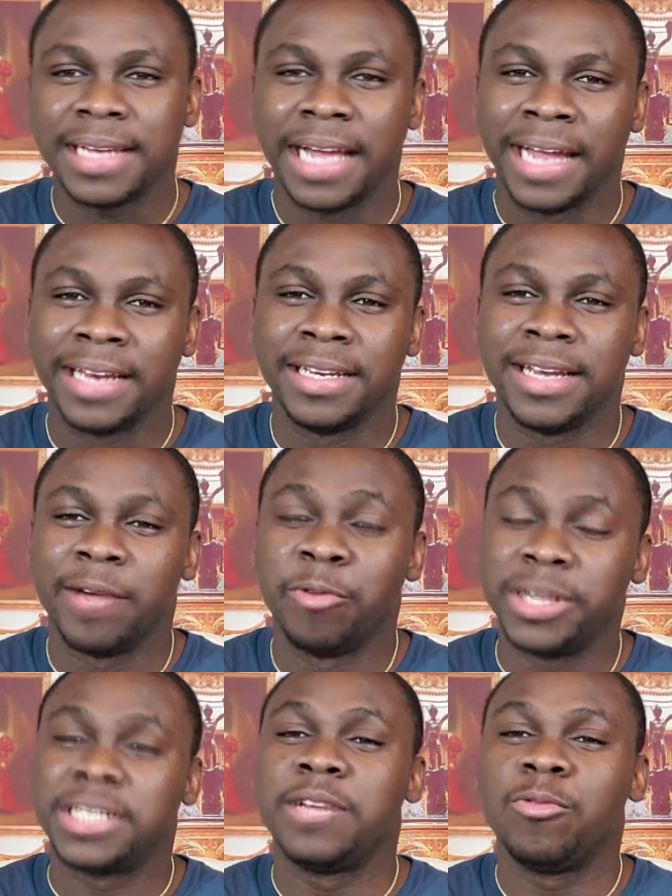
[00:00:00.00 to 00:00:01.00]
And the
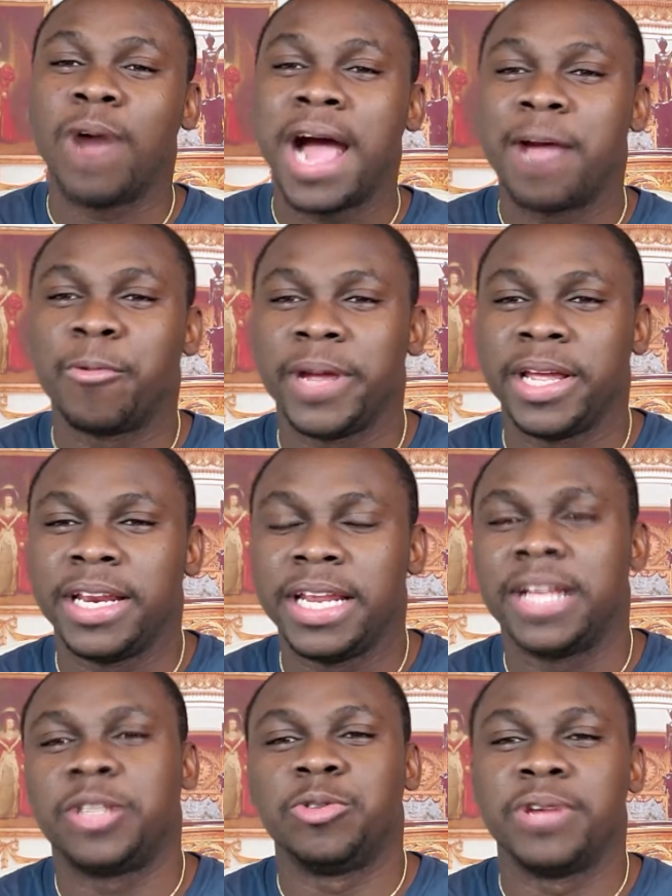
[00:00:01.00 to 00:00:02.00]
reason why we need